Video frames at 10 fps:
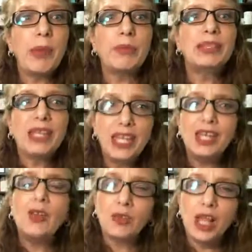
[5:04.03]
able to
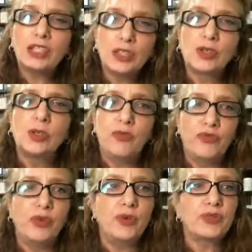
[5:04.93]
eat lots of good
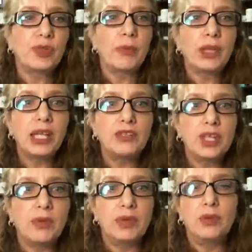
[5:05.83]
food. So I'm going to
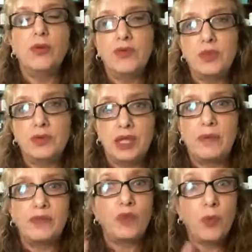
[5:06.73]
share with you a few
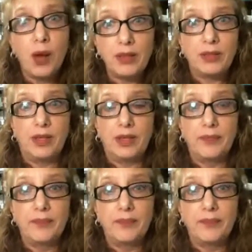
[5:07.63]
tips. For one thing,